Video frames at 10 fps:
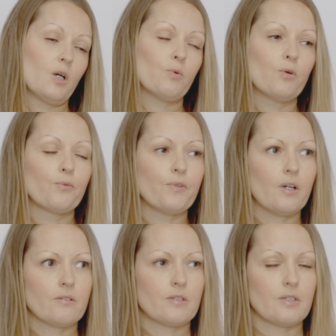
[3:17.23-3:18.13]
Well, the
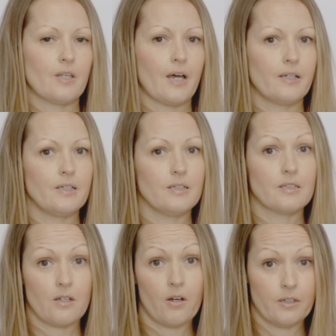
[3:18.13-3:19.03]
answer to that
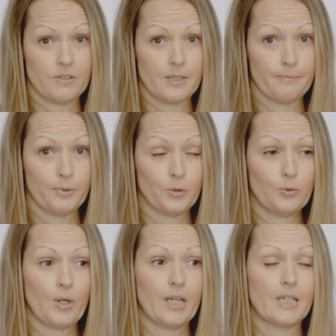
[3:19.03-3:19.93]
is kind of
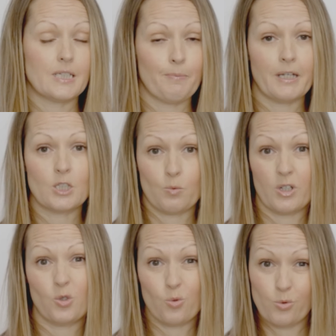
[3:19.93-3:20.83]
simple. It depends where
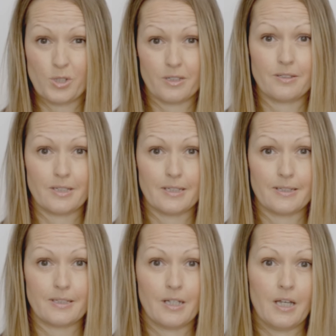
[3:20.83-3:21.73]
your audience
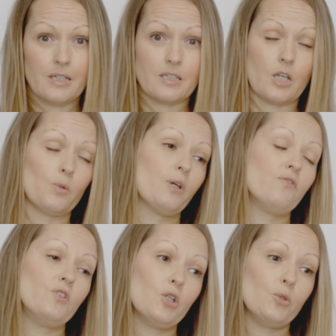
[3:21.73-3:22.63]
is. So
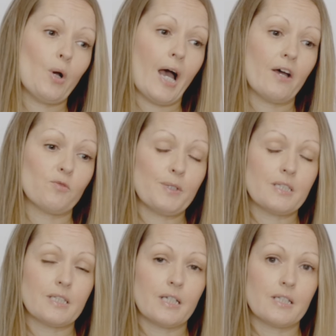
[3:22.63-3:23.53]
if you have a
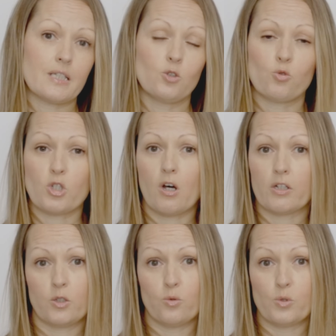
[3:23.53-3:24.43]
business and your
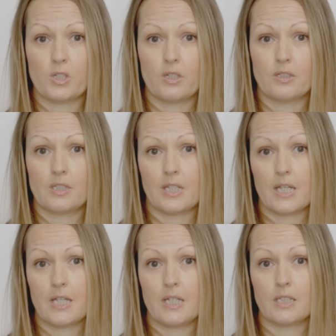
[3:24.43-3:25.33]
target audience
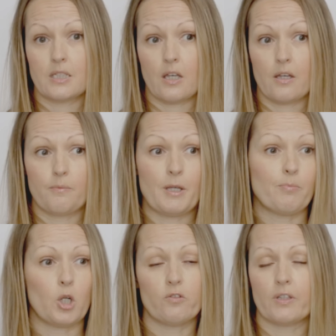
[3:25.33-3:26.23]
is
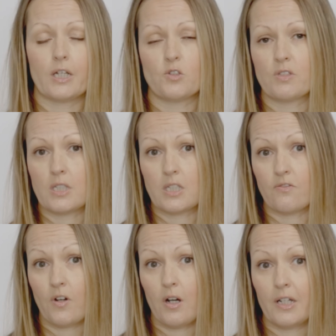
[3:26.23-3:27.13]
people over the age of
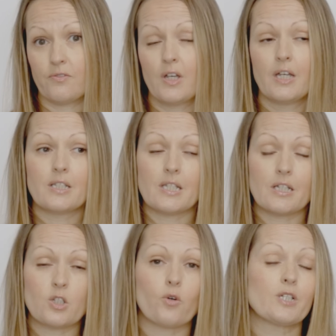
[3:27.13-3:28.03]
65,
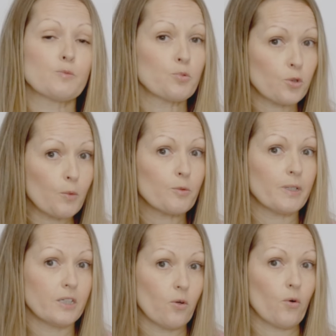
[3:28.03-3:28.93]
TikTok is
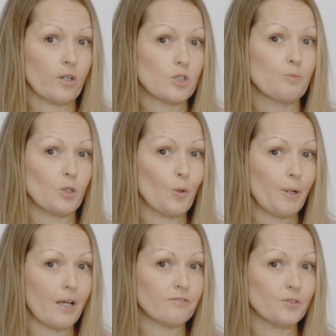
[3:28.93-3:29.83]
probably not going to be your
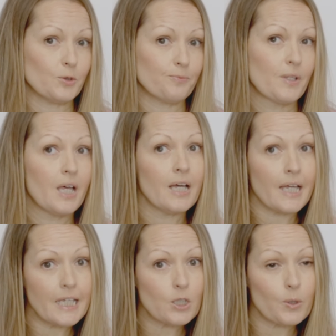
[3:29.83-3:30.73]
platform.
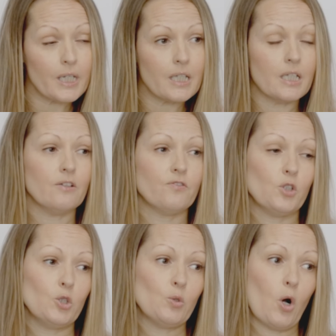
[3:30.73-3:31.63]
Equally, if
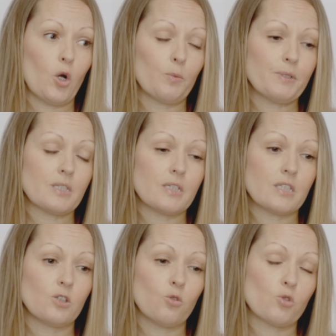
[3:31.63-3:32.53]
you are a
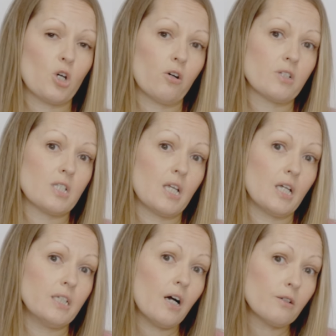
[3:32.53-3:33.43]
business and you're
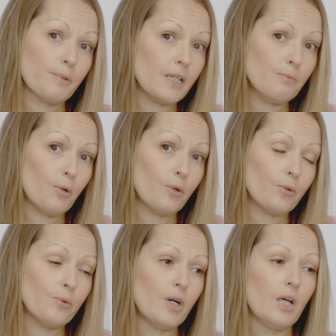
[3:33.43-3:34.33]
targeting young
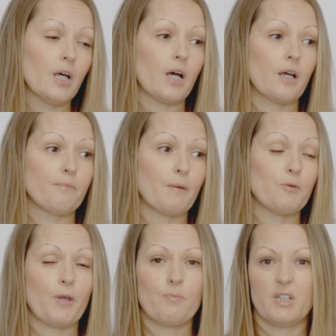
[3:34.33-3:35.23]
people, maybe
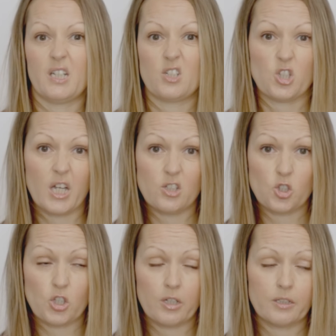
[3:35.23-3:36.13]
people in
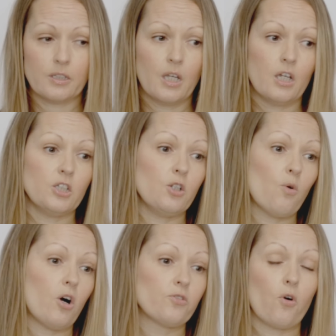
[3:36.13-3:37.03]
education, you
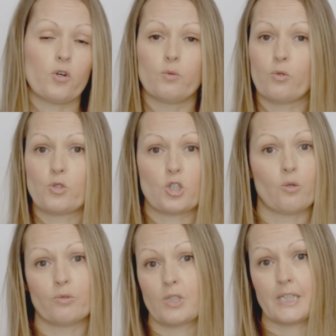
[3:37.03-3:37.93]
are not going to want to
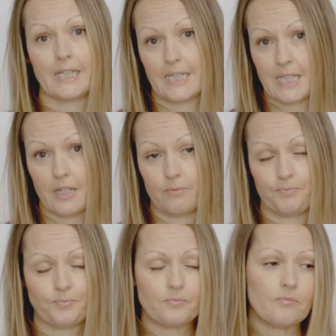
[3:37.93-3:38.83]
go onto LinkedIn.
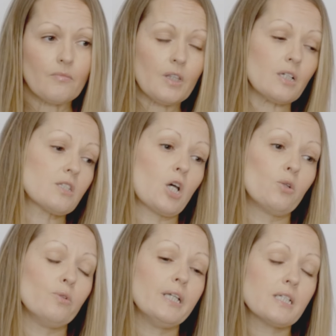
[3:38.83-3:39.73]

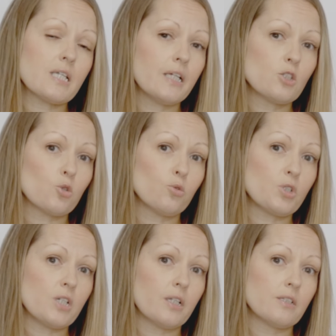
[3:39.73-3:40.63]
So LinkedIn's
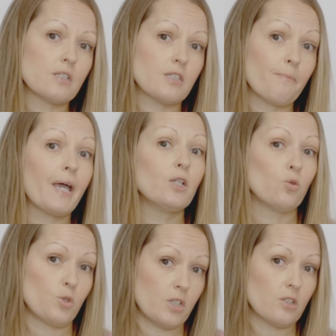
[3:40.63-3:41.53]
audience, the main
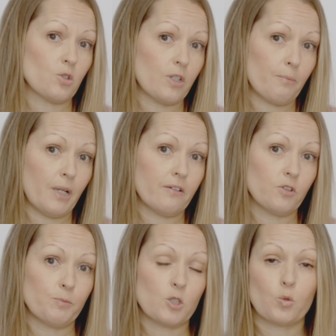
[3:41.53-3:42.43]
audience on that
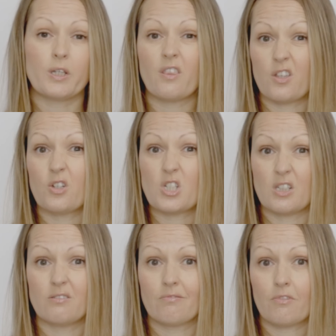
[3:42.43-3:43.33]
platform, is between 30
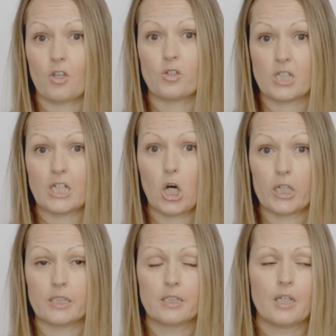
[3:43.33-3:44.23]
and
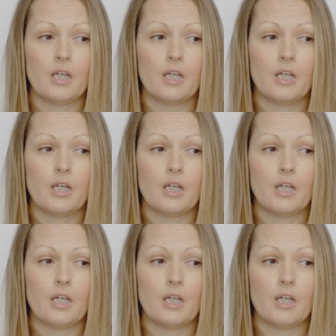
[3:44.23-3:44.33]
39.